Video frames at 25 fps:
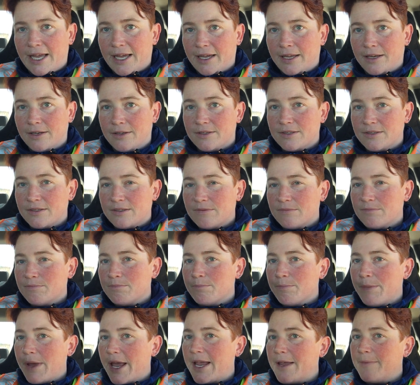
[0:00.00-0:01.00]
And
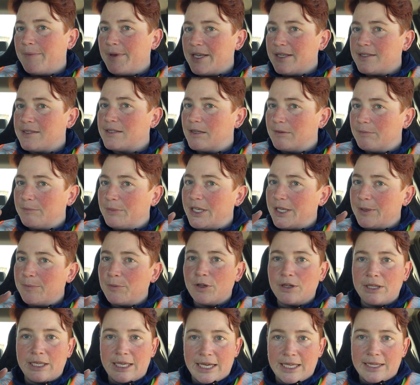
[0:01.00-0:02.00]
maybe some
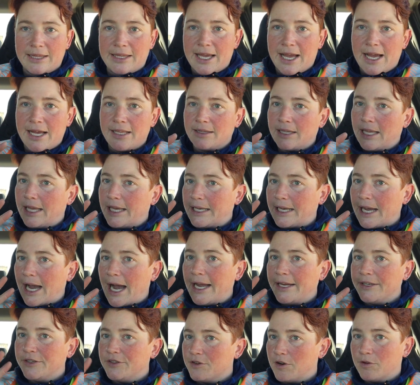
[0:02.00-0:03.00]
people get that, like,
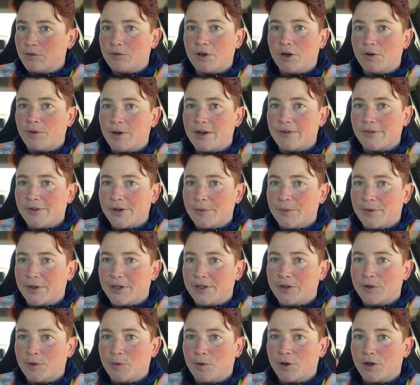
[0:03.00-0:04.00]
I don't know
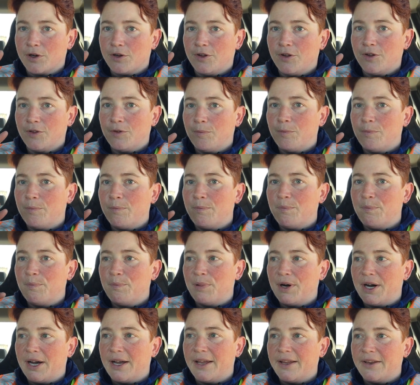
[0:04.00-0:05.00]
everyone in the world,
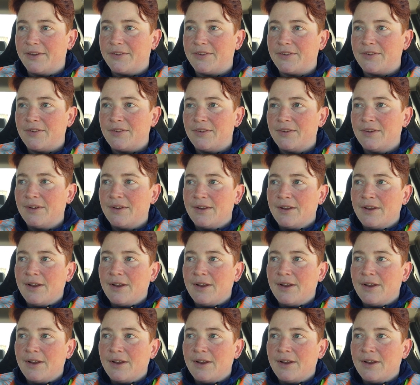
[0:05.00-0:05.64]
but